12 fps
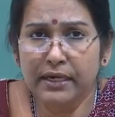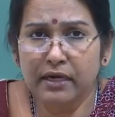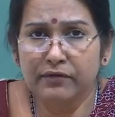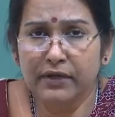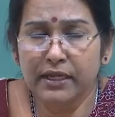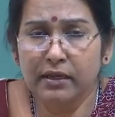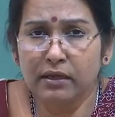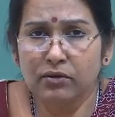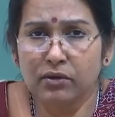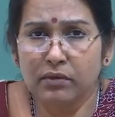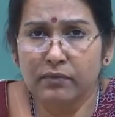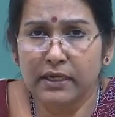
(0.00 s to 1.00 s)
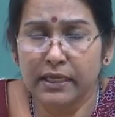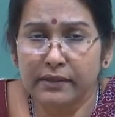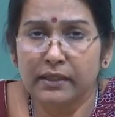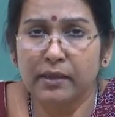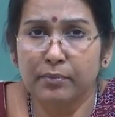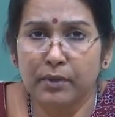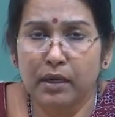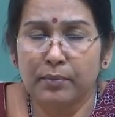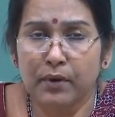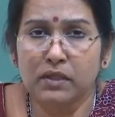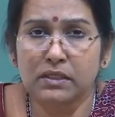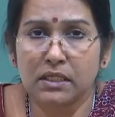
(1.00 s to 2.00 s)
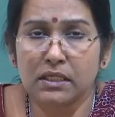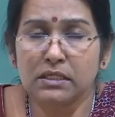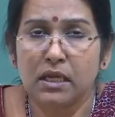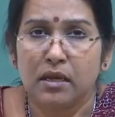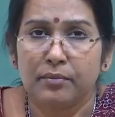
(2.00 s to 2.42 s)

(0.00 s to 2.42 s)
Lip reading: and very lengthy process,